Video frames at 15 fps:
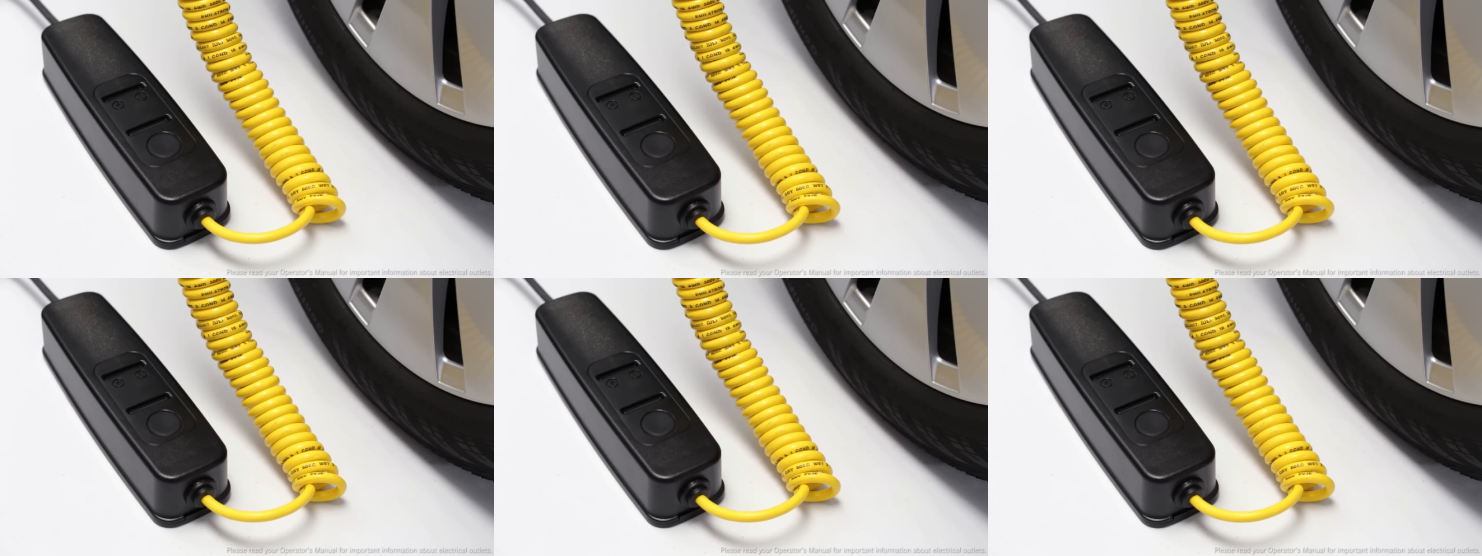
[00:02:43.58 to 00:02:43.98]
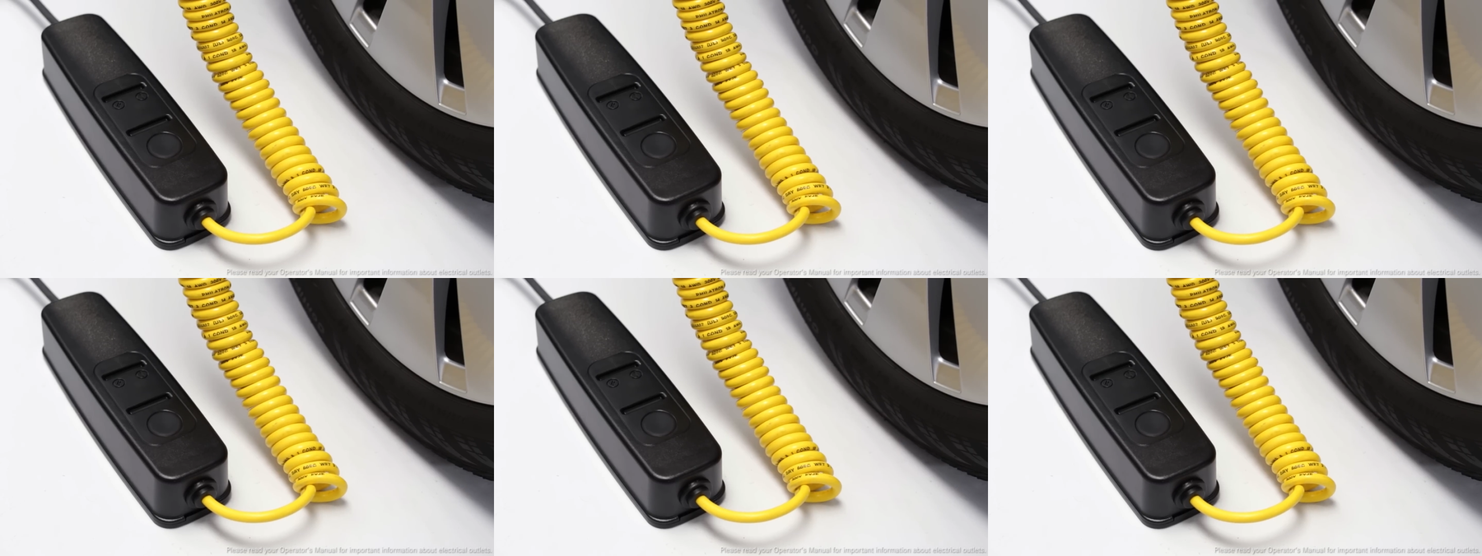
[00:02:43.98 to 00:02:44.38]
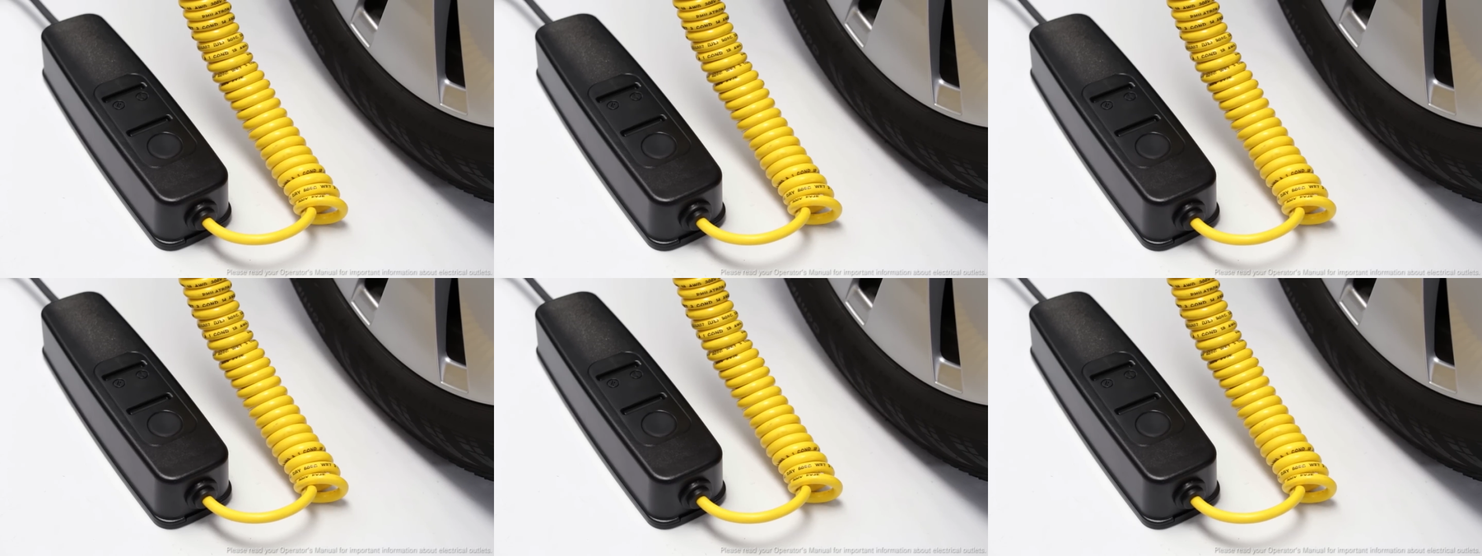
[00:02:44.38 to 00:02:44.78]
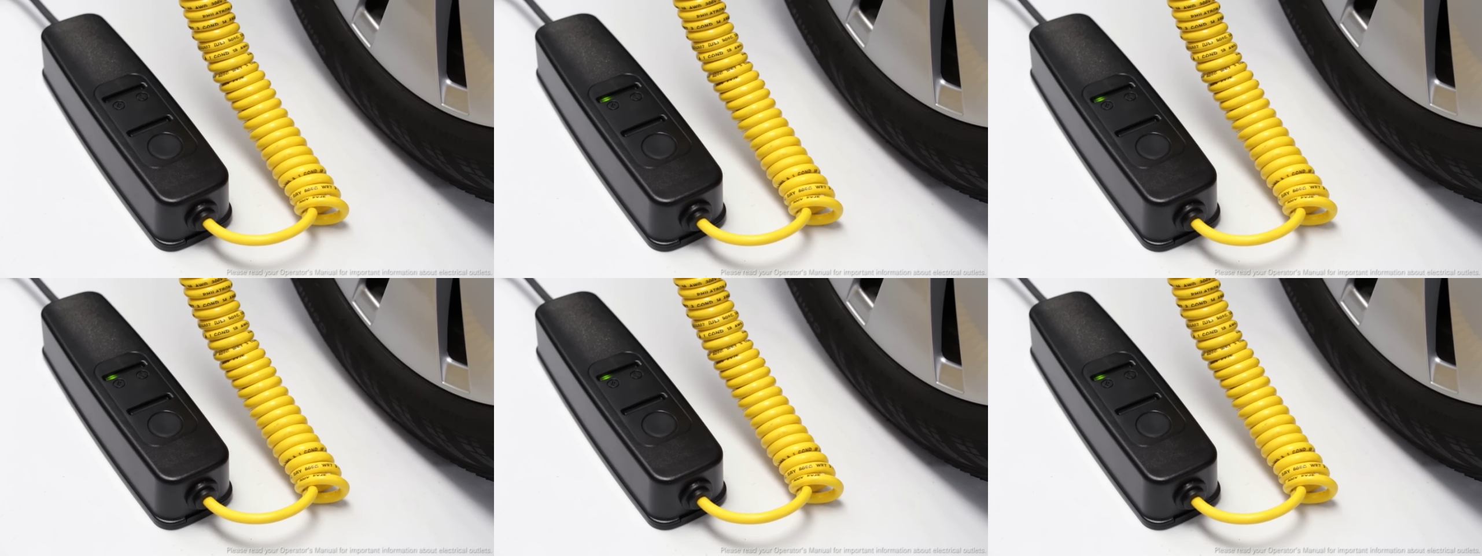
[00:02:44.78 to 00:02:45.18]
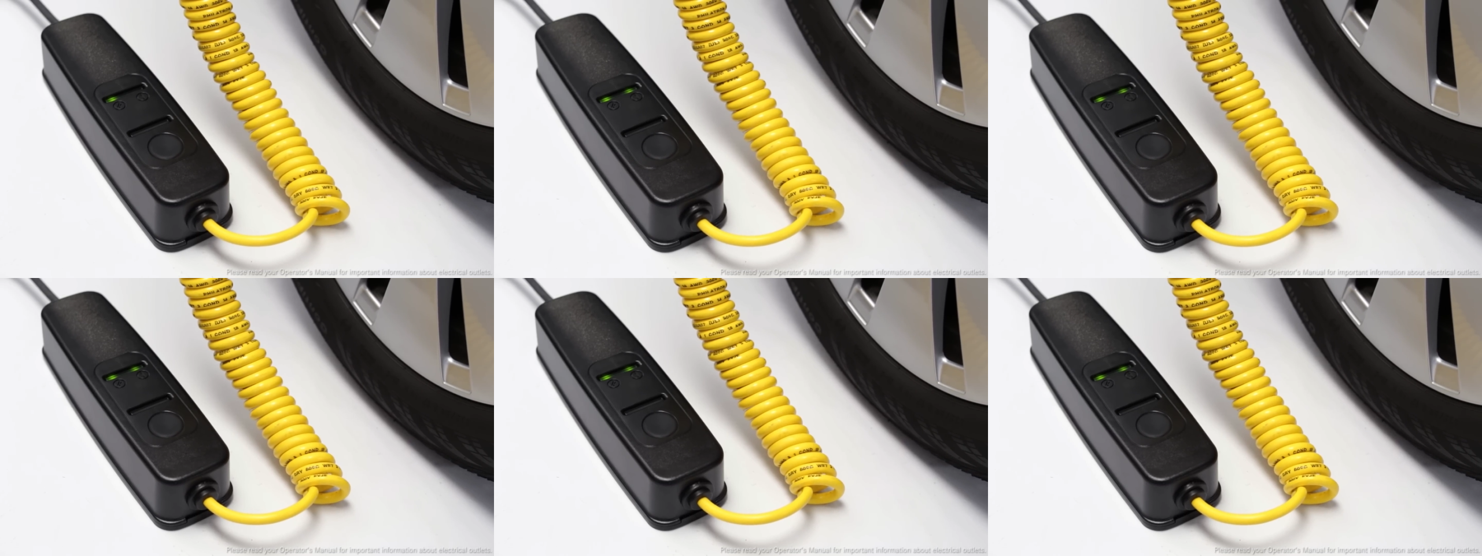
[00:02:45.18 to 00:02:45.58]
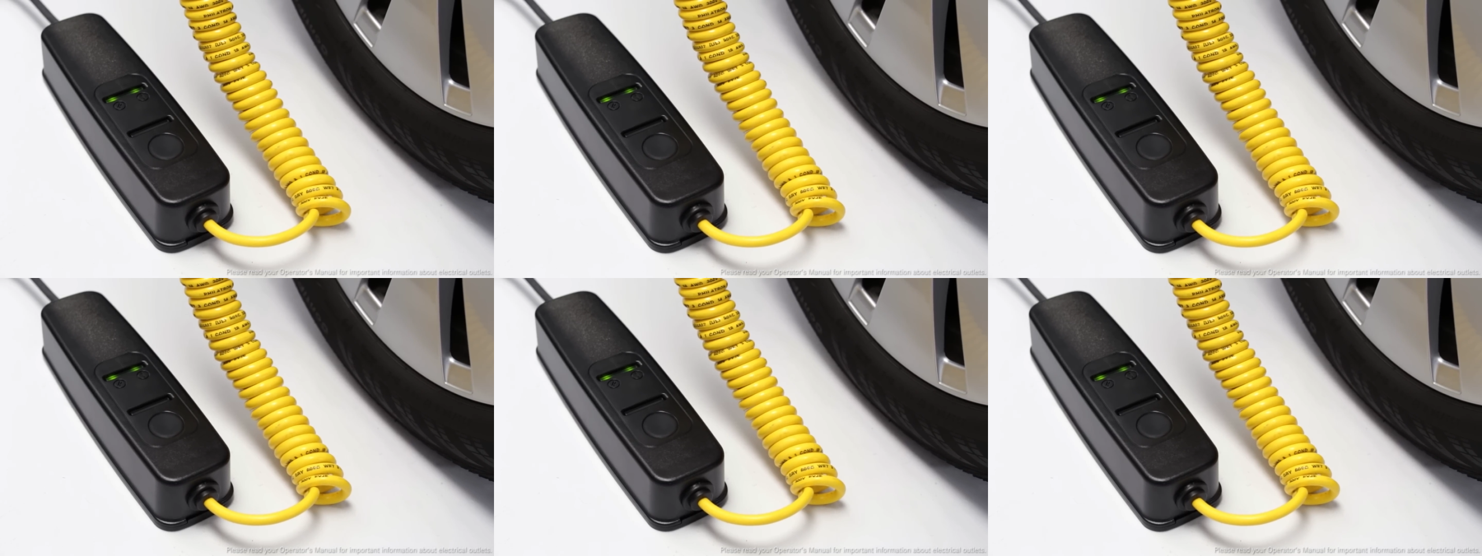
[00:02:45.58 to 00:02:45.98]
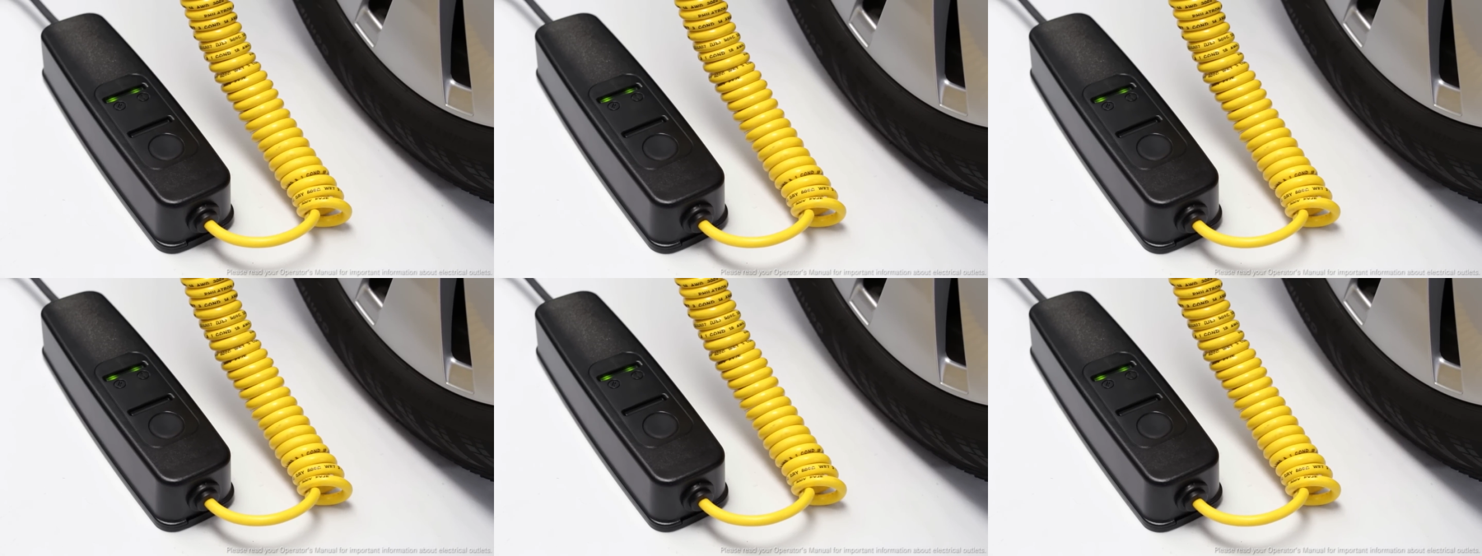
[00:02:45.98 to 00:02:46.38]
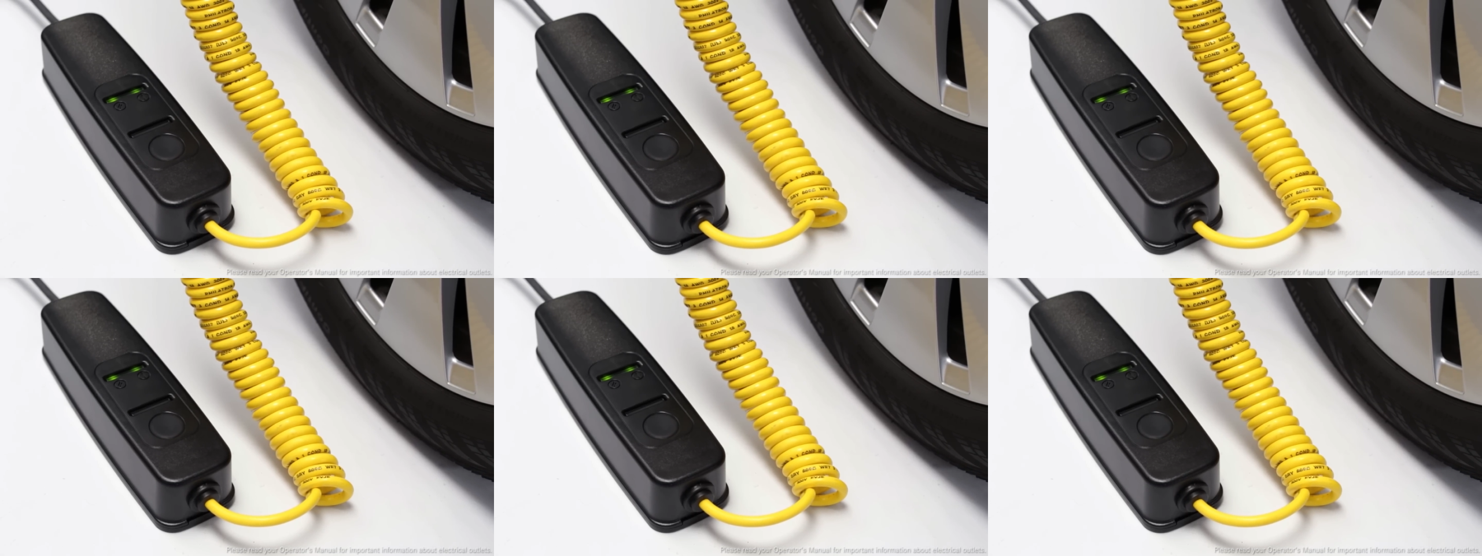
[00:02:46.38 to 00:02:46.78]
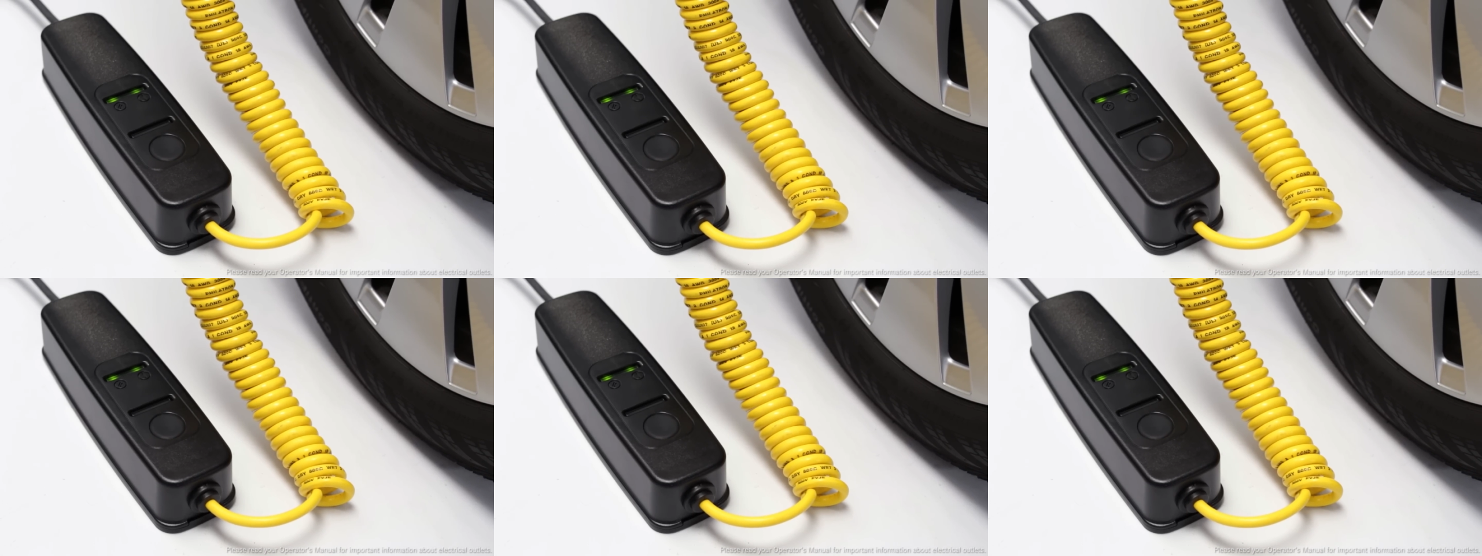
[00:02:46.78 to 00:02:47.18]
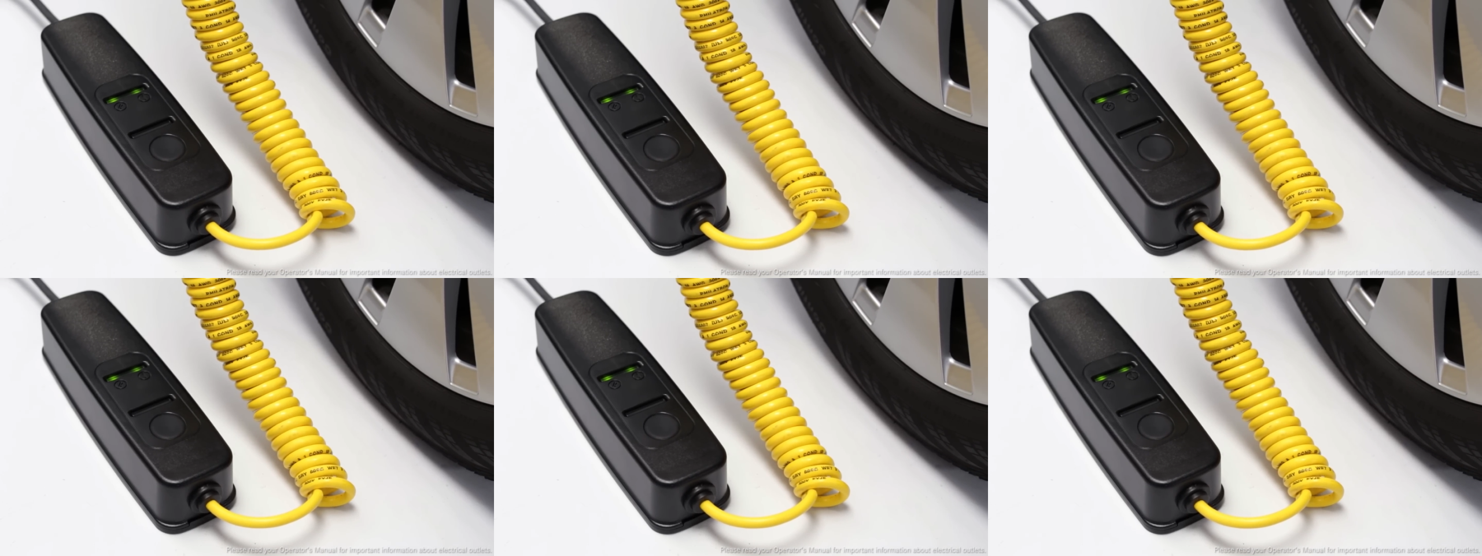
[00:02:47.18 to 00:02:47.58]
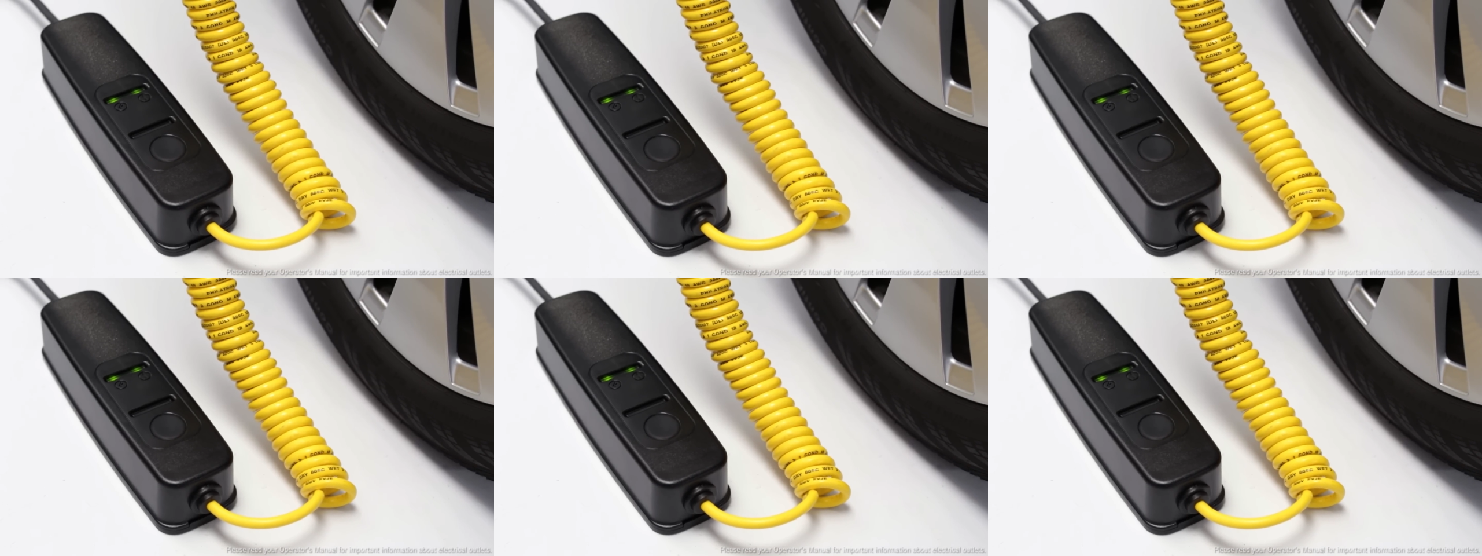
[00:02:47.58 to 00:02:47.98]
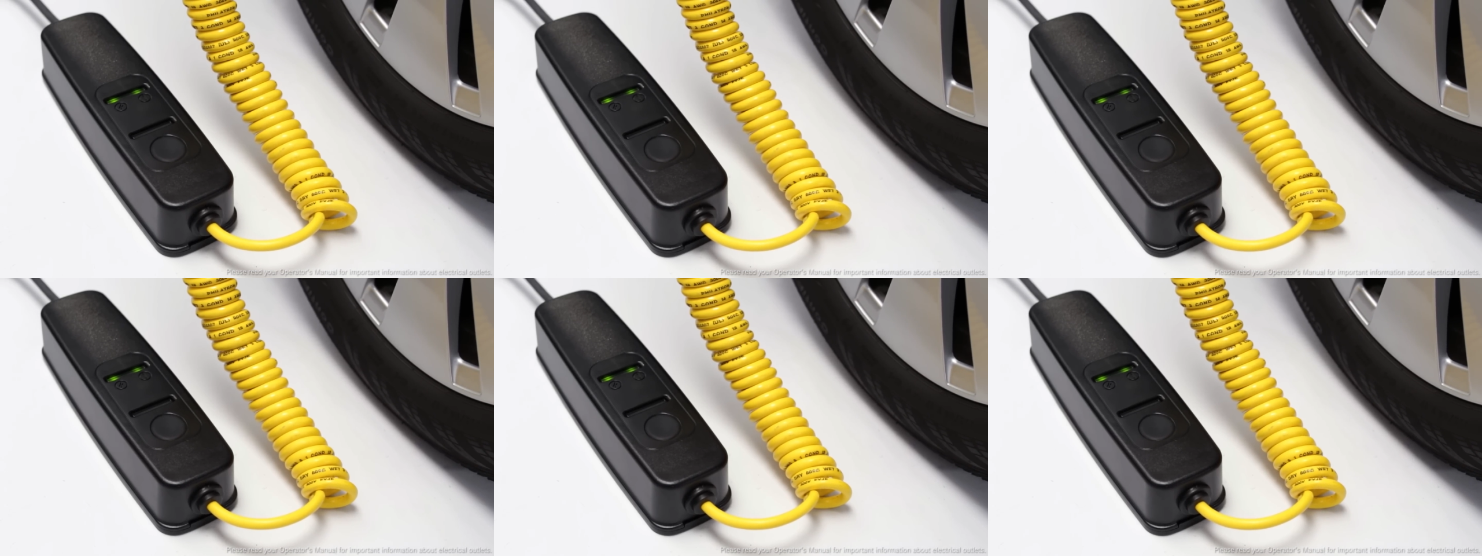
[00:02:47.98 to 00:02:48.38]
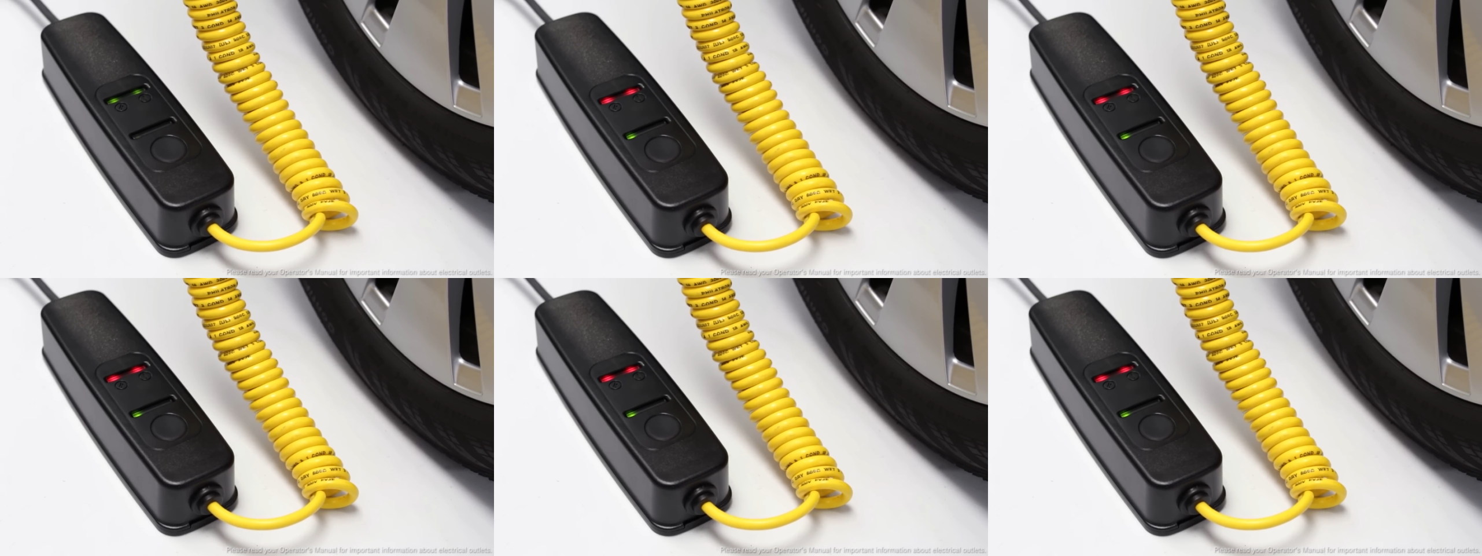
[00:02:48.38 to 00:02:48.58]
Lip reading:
[unreadable: no face in view]